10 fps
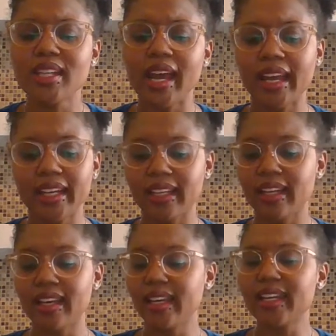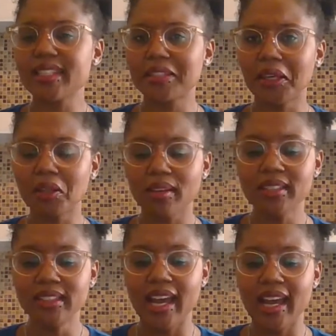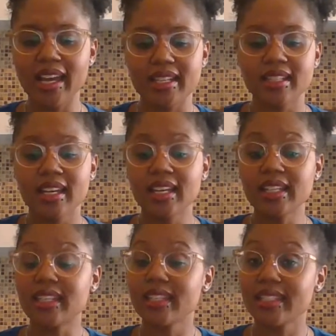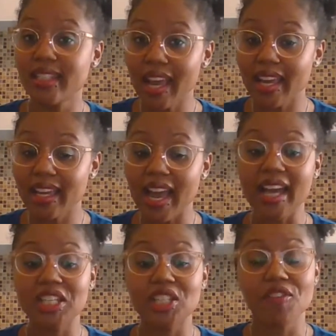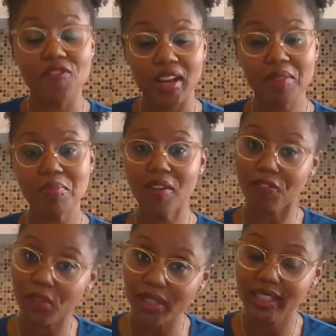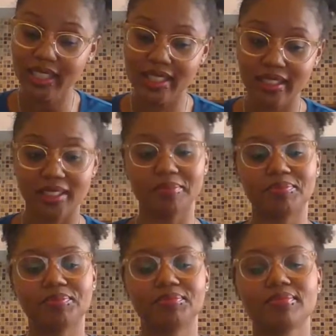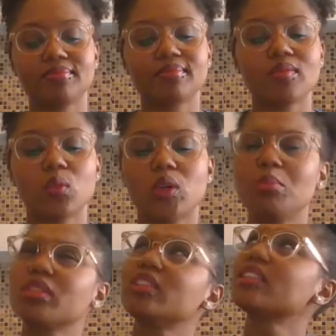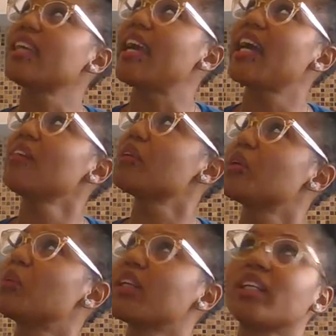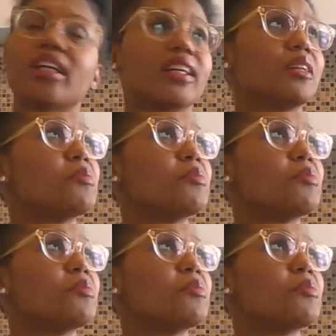day! It is here at last. Today I shall find my friend. Wilbur looked everywhere.